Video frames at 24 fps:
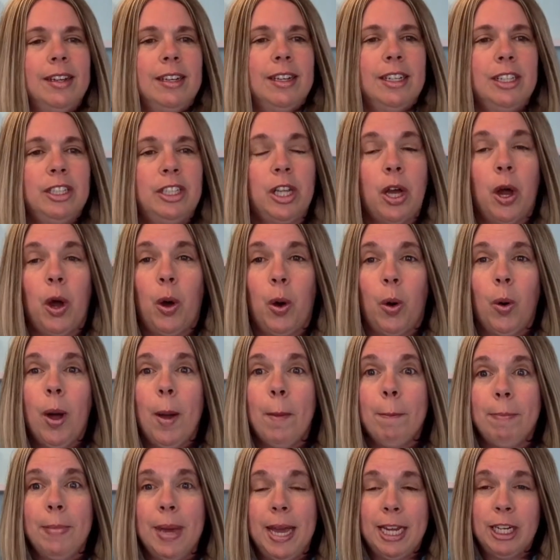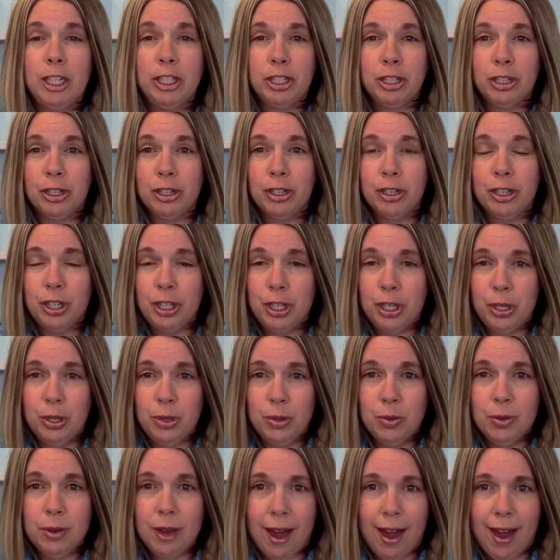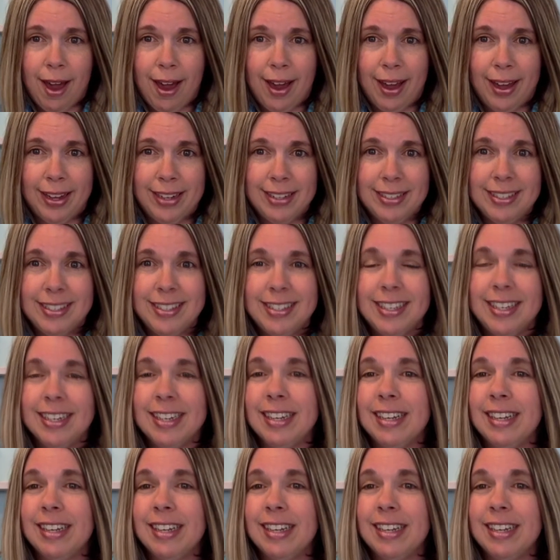So make sure you guys